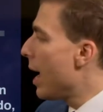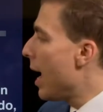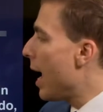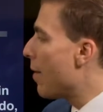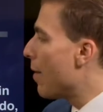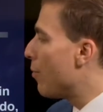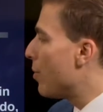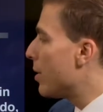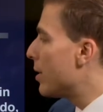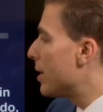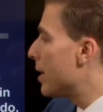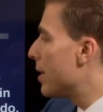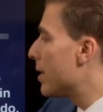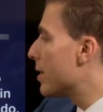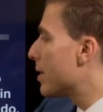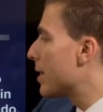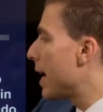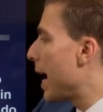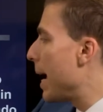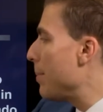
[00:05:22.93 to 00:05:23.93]
If we see
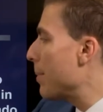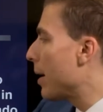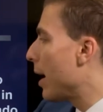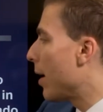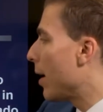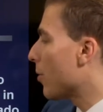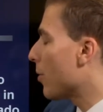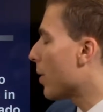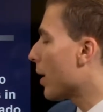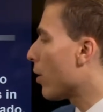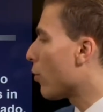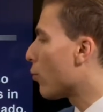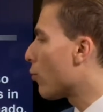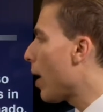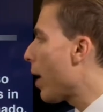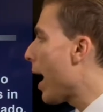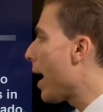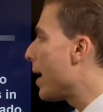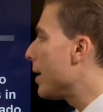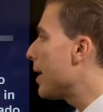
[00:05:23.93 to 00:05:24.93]
the same color, like a
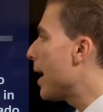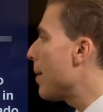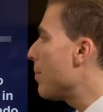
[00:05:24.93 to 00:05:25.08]
red,